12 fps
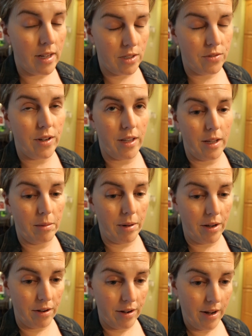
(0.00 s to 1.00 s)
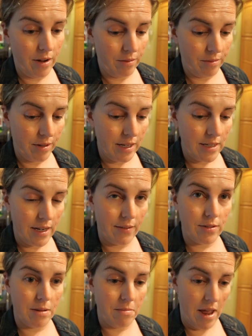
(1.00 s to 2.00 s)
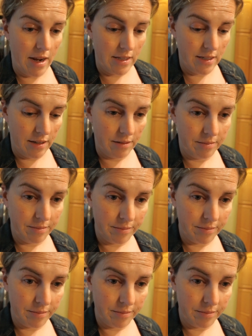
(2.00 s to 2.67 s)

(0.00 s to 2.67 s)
He's feeling better now. He did have some medicine.